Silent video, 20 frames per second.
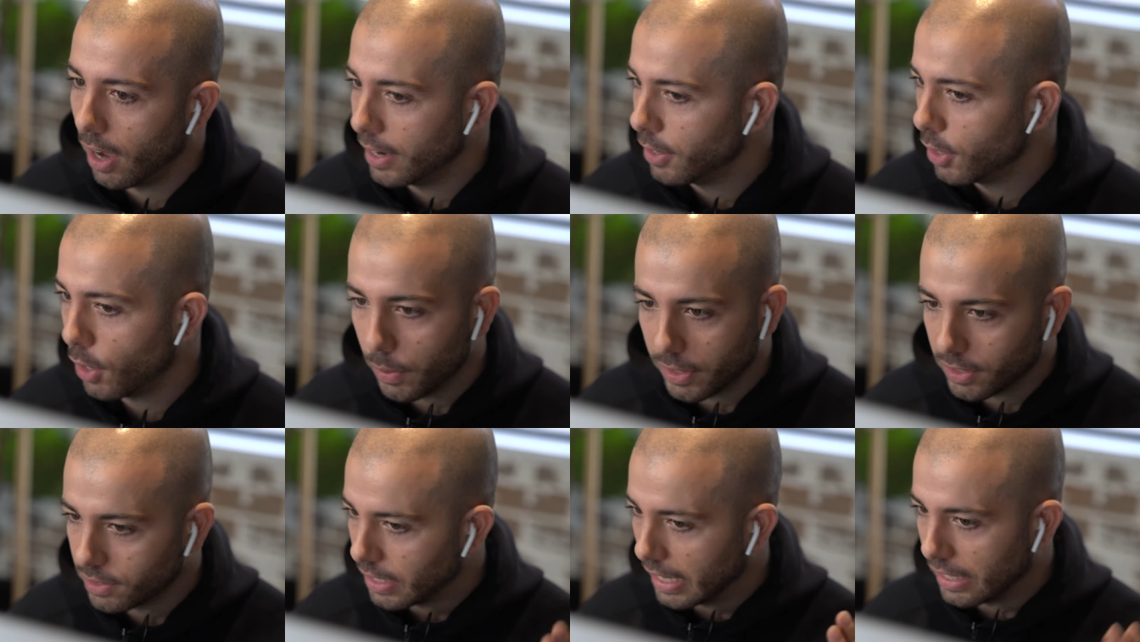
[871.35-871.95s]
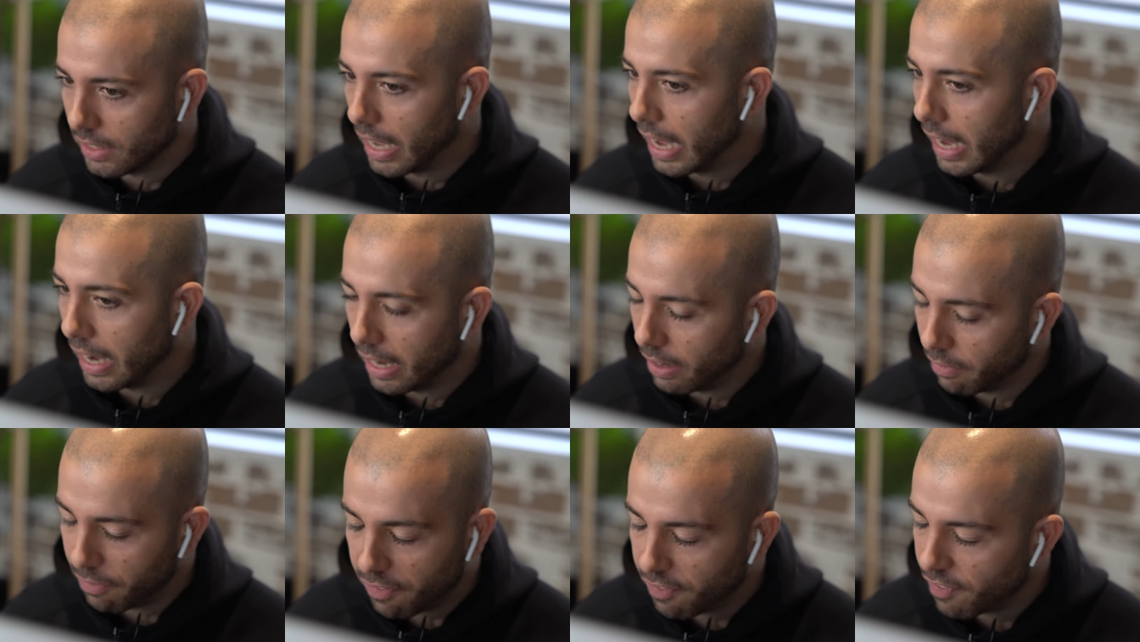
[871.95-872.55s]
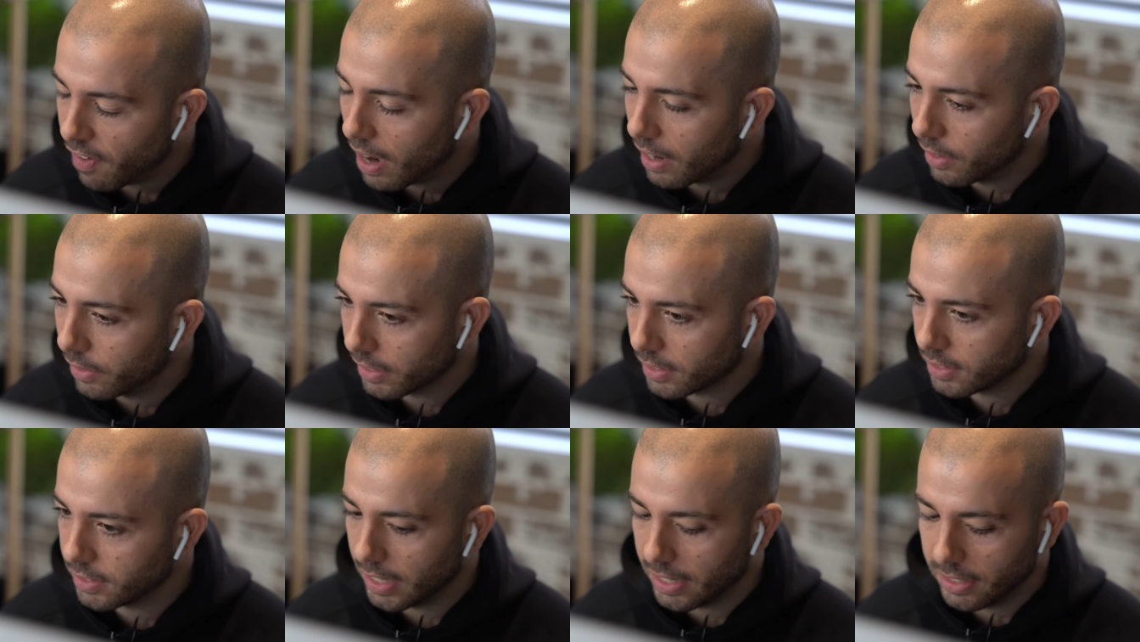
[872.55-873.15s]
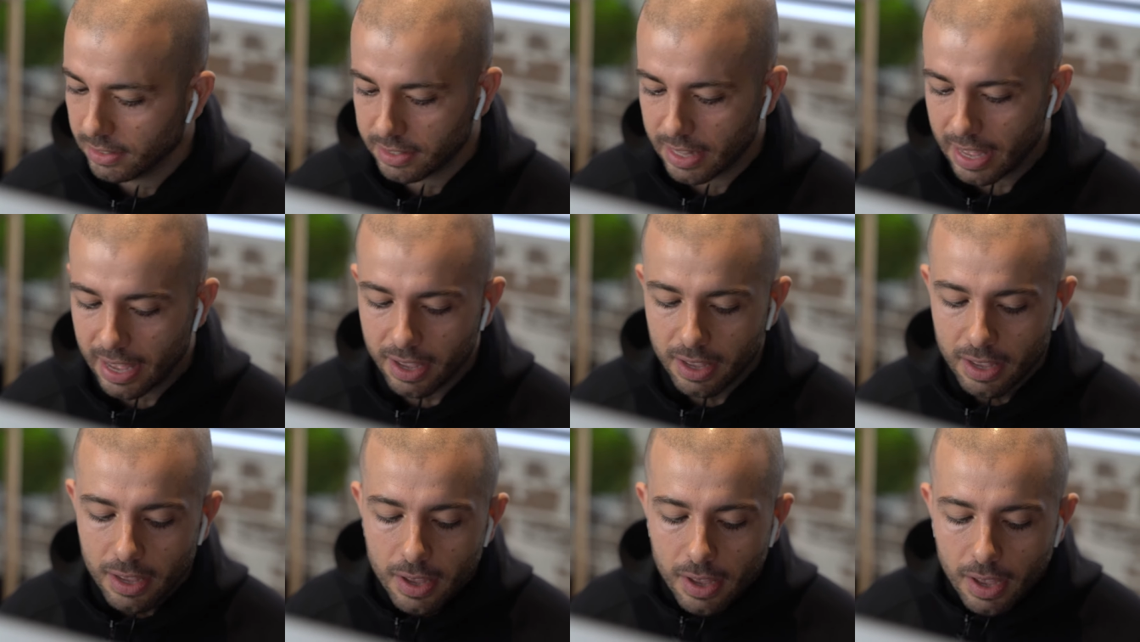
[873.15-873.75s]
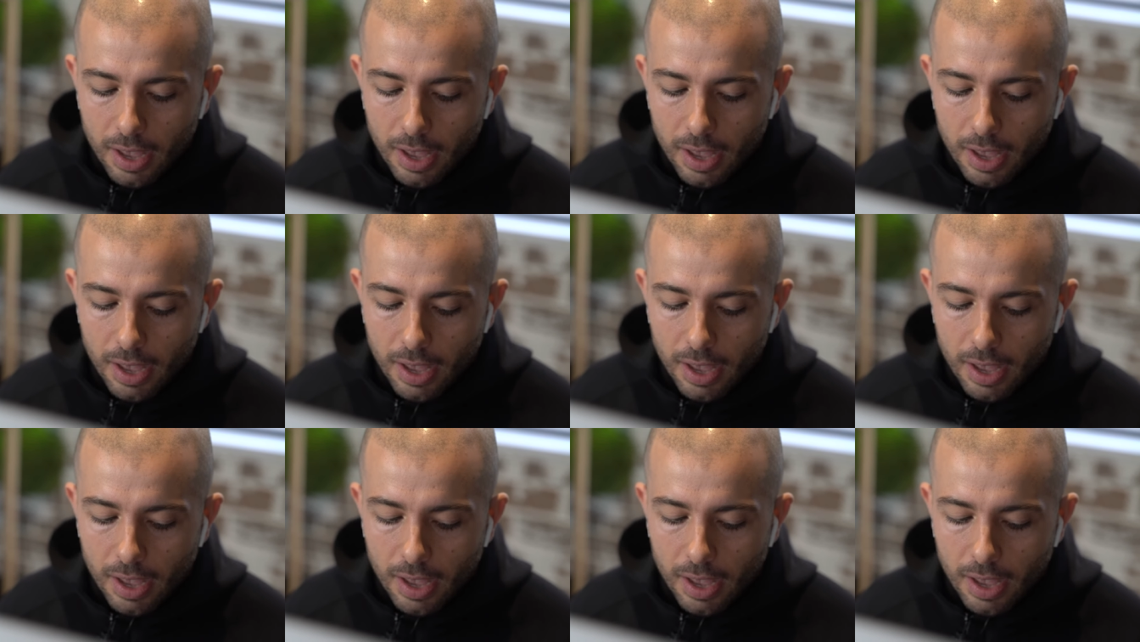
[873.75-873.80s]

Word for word: I know it's it, it, it far exceeds that,